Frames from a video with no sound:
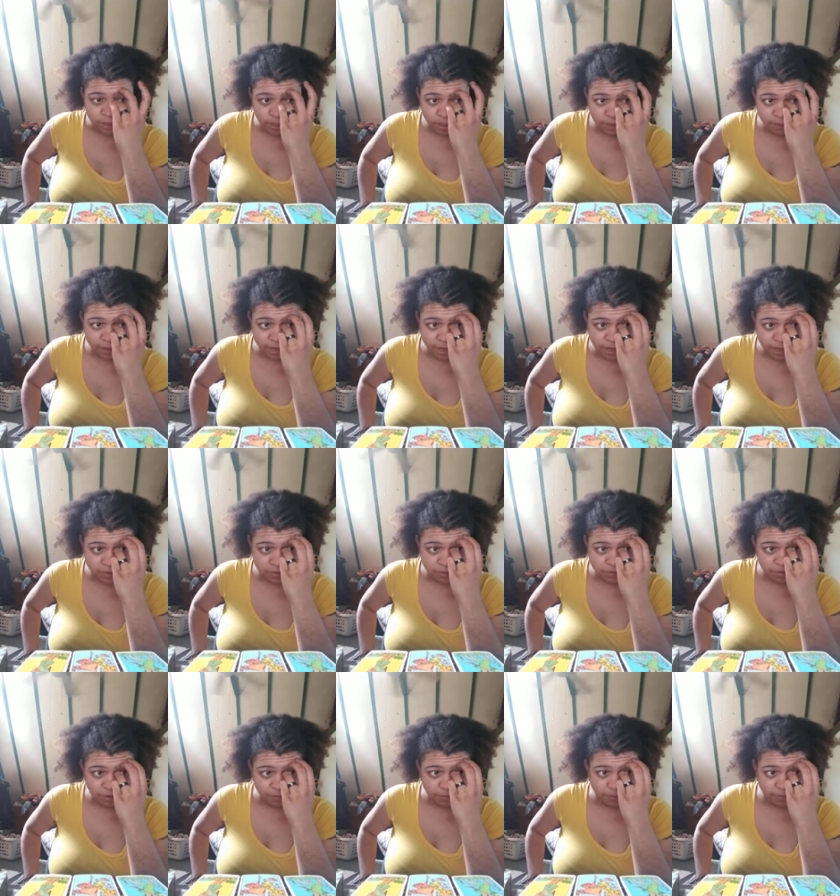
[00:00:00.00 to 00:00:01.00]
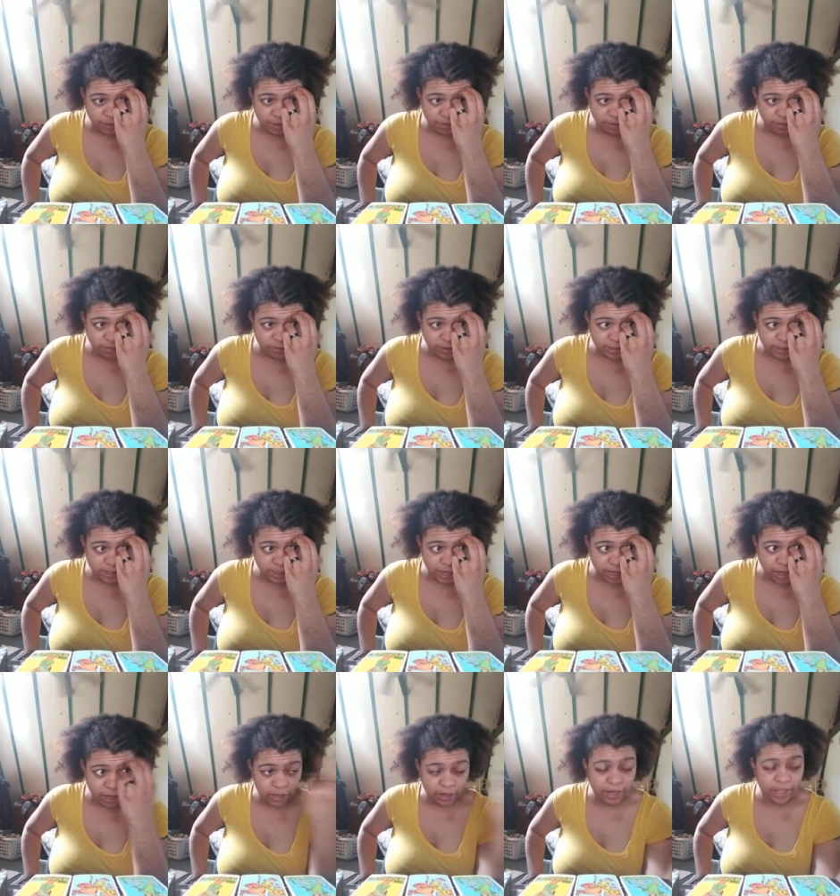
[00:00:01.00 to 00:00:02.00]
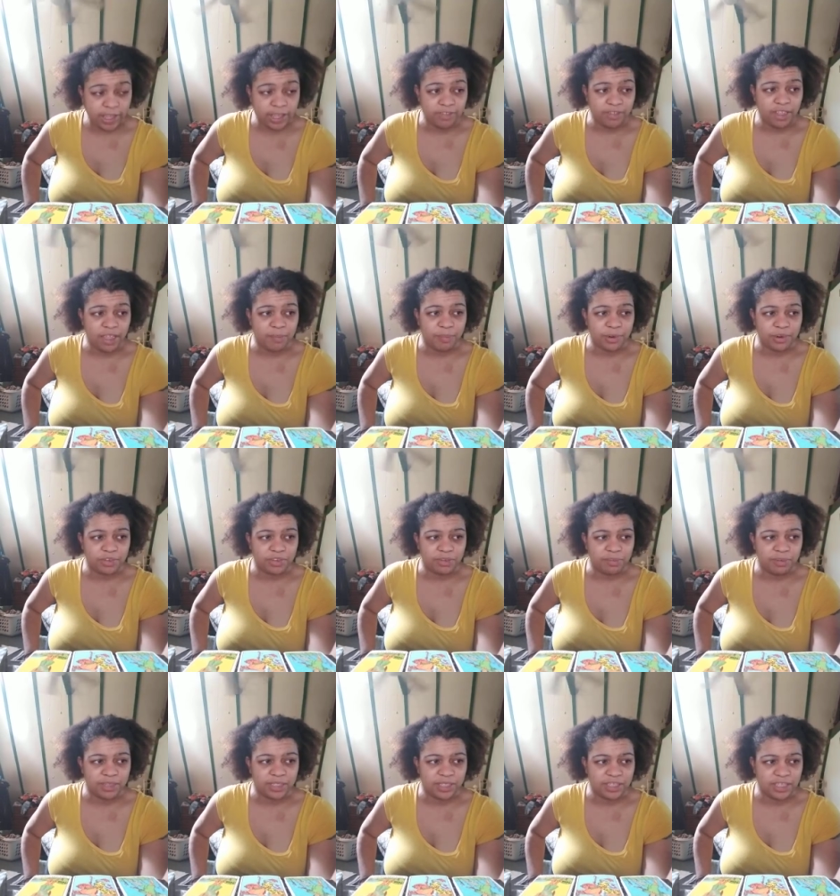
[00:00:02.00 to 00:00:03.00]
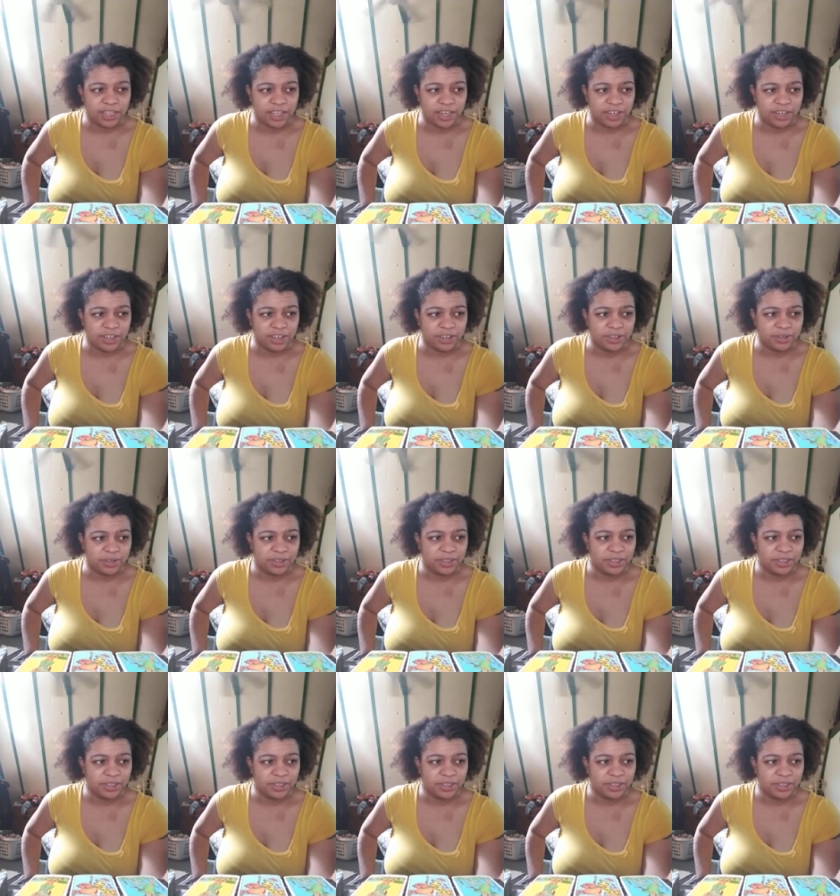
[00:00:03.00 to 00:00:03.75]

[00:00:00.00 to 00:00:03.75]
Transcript: about something being switched out, and I guess that person must have thought, oh,